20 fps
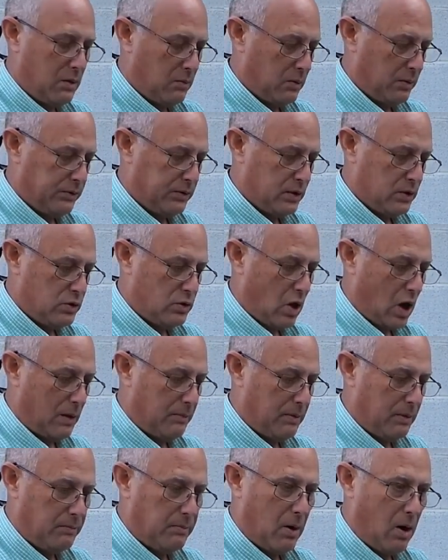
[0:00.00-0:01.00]
with the
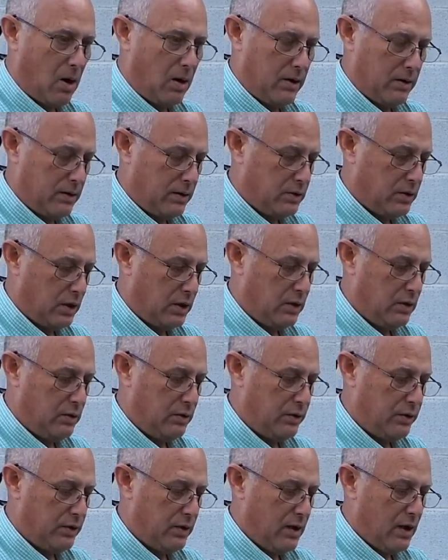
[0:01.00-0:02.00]
sharpened part of the tooth